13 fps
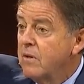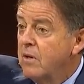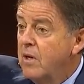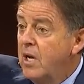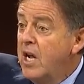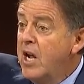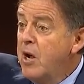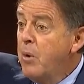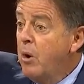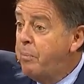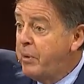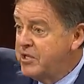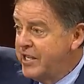he
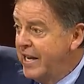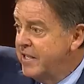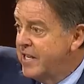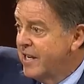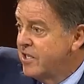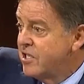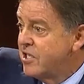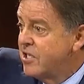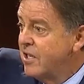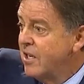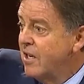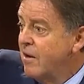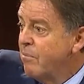will present us,
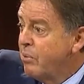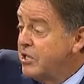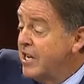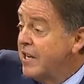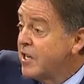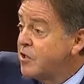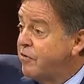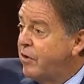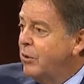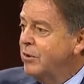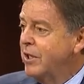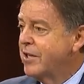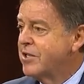present us
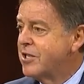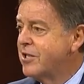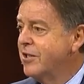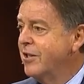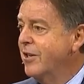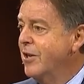faultless.